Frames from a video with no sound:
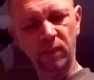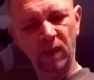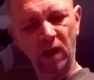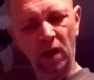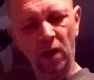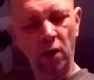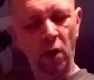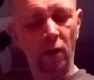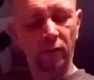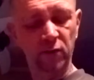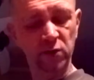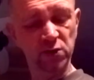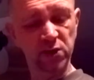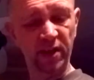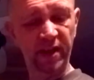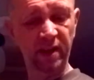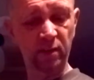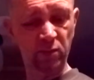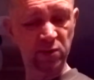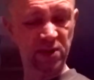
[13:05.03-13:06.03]
And
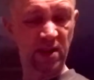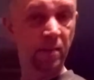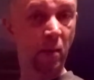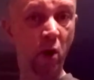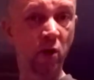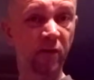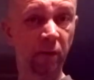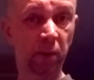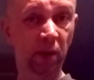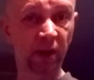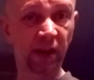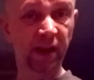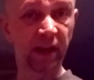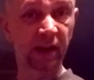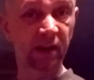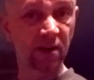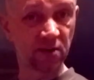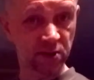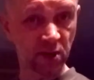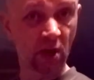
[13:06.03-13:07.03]
obviously it was immovable in it
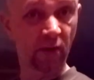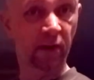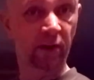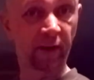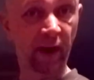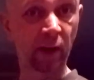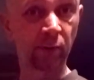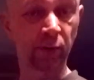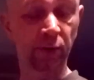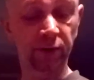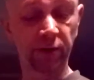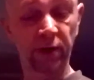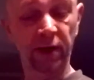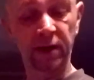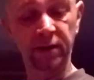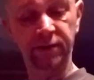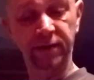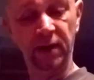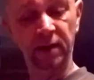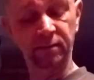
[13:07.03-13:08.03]
because it's got the ground
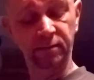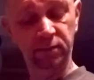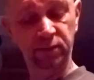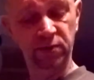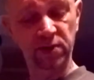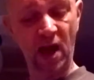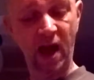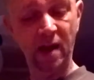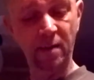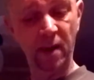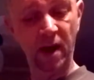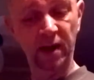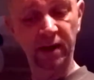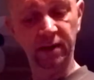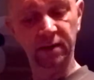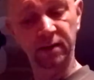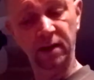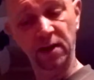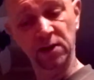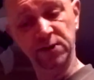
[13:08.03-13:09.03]
underneath it, tarmac,
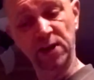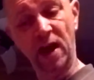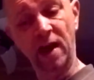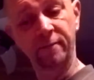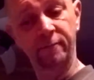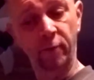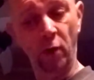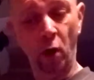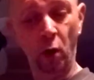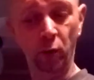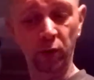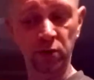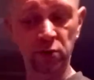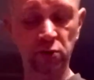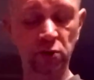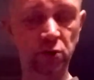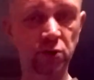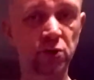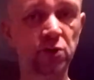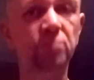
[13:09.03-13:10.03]
and as I rolled it's
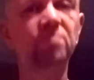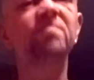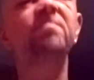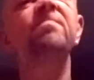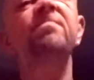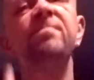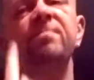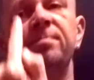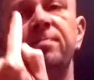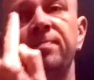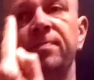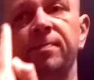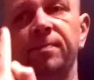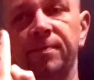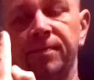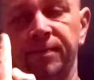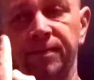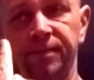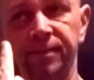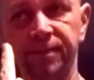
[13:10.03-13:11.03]
just
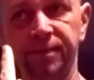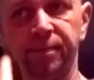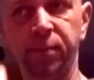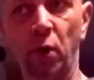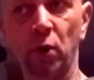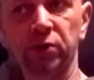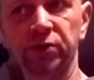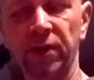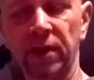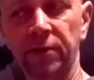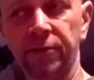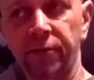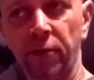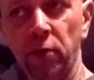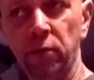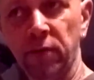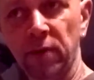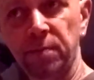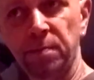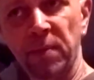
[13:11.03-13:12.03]
pushed it
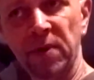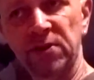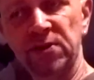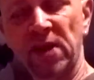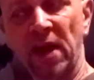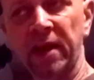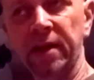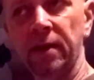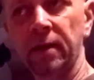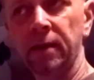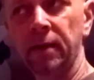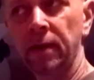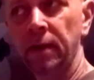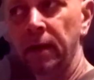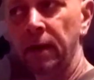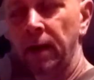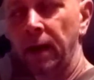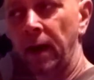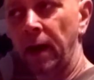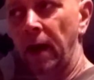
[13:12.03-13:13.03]
through my tyre.
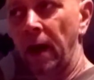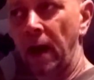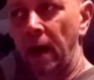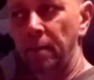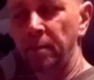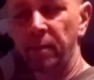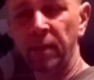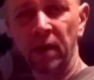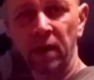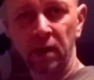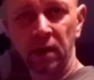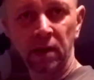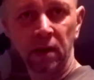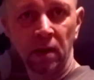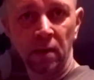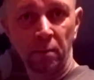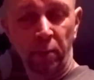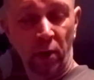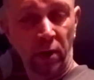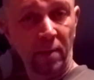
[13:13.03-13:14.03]

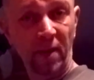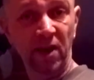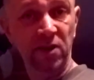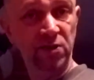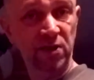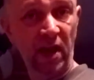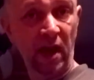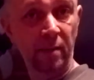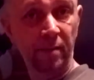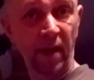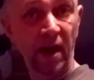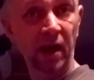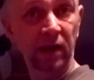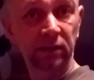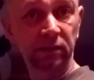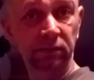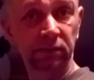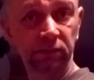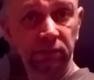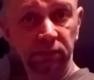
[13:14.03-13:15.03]
But I managed to get back.
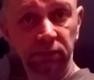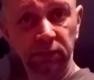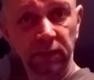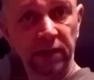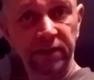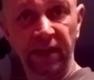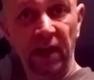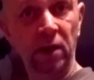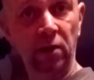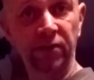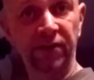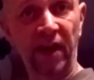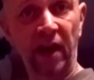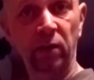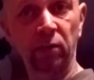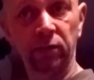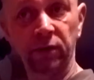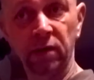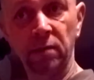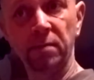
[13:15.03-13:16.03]
It didn't go
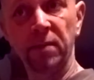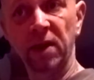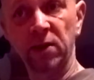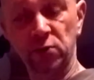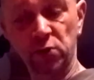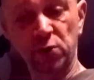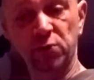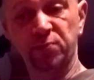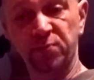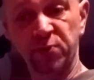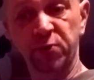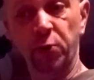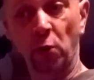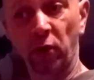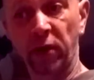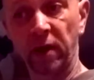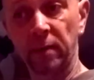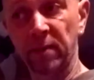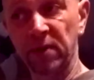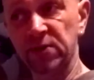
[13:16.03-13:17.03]
down, it just
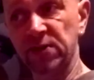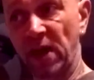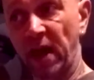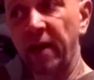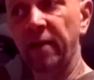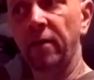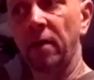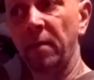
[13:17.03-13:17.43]
stuck in my tyre.